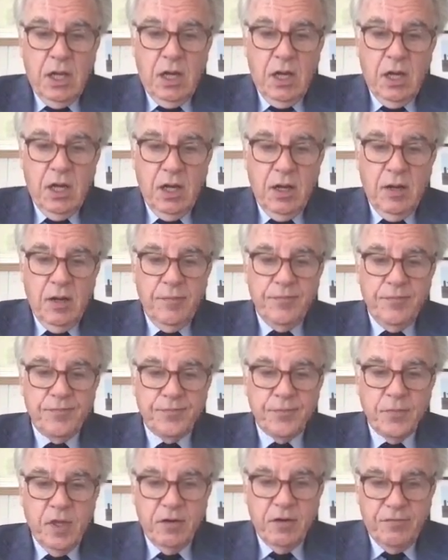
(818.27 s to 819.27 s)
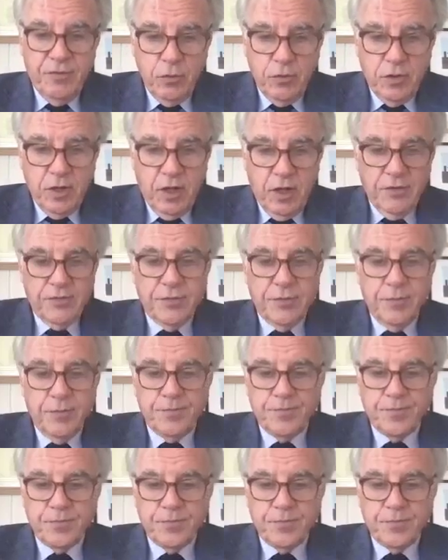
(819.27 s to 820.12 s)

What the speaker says: and a few deaths.